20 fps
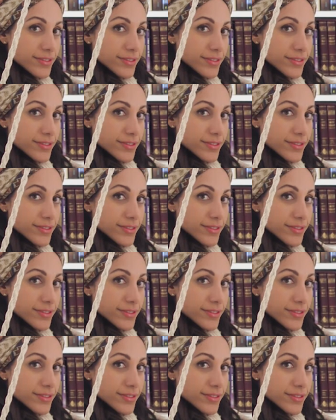
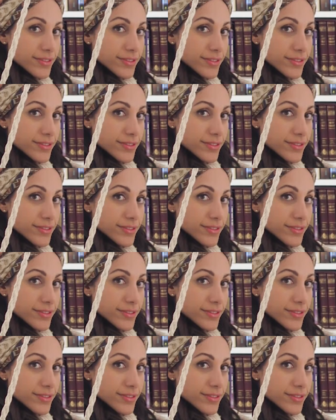
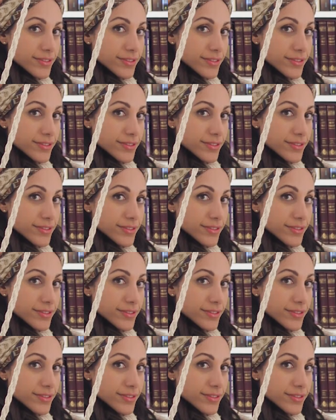
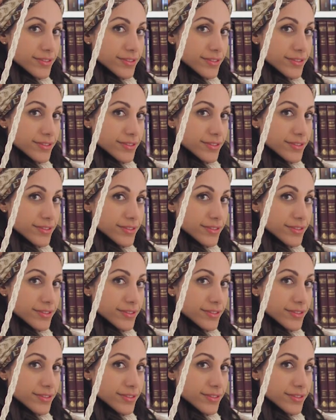
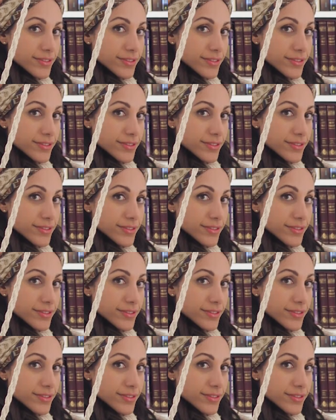
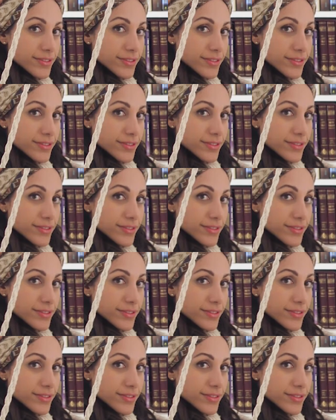This is a still picture; no speech is visible.